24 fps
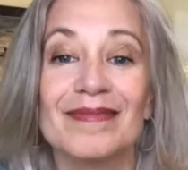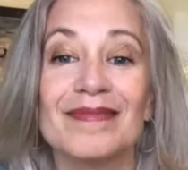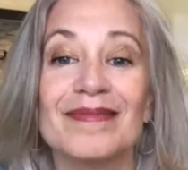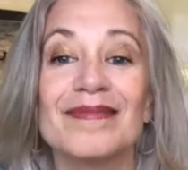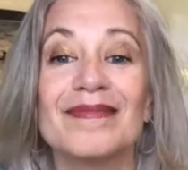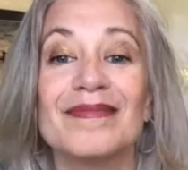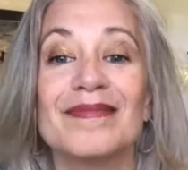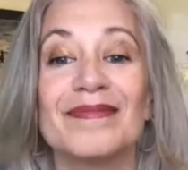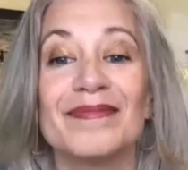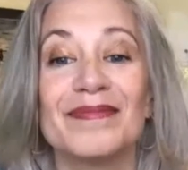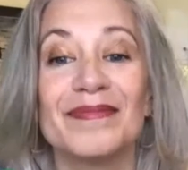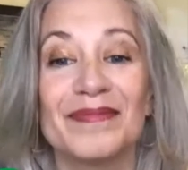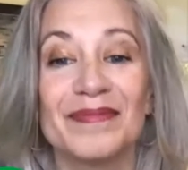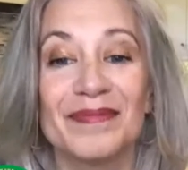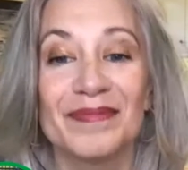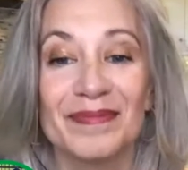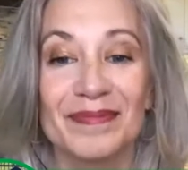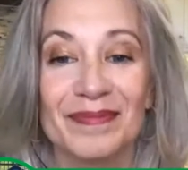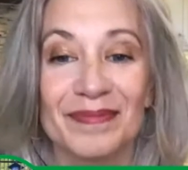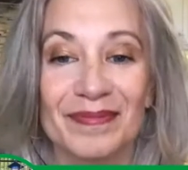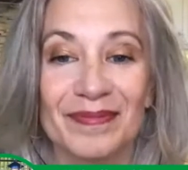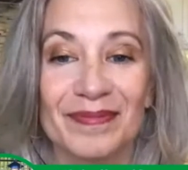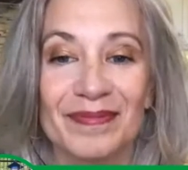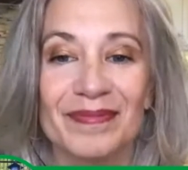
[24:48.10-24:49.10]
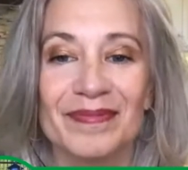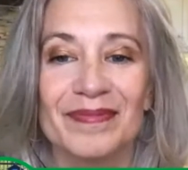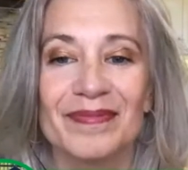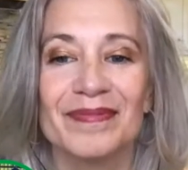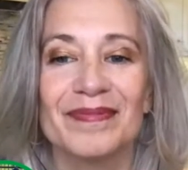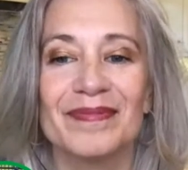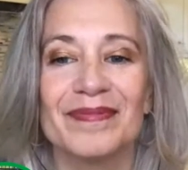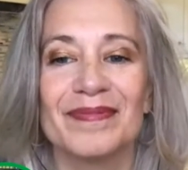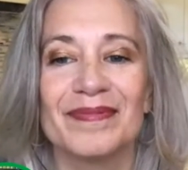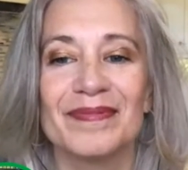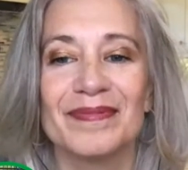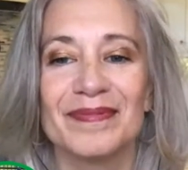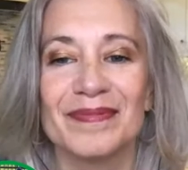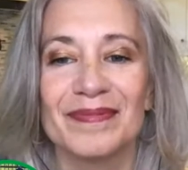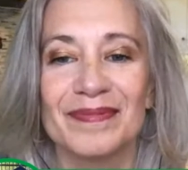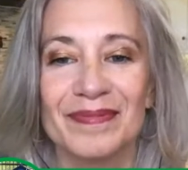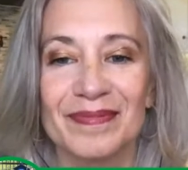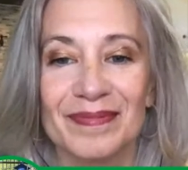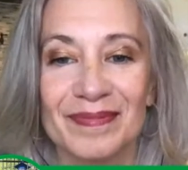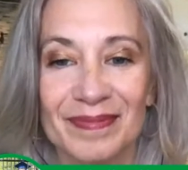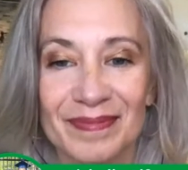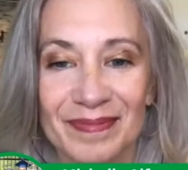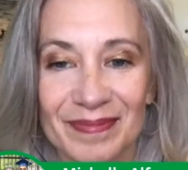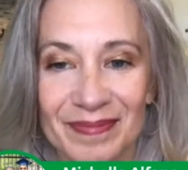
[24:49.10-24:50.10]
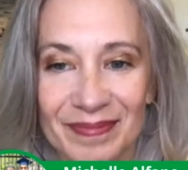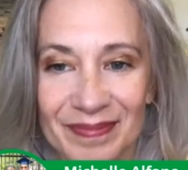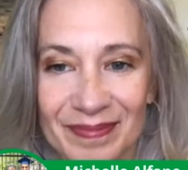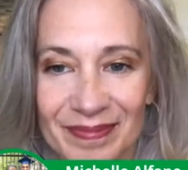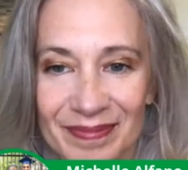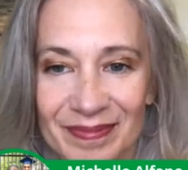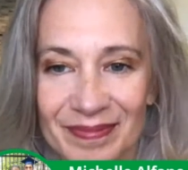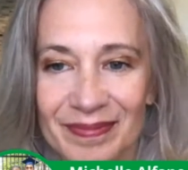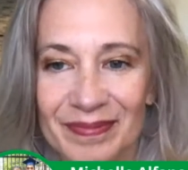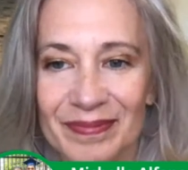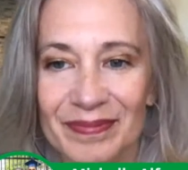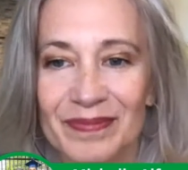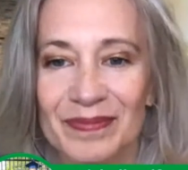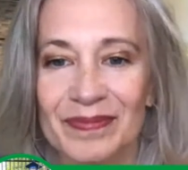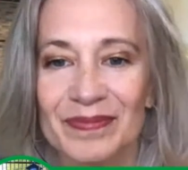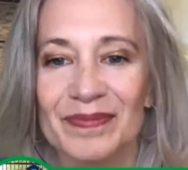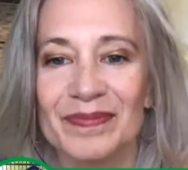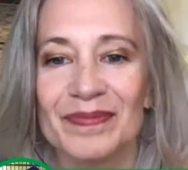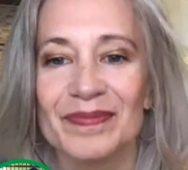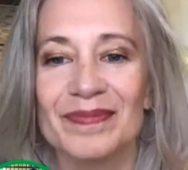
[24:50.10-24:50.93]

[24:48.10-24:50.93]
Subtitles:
(not speaking)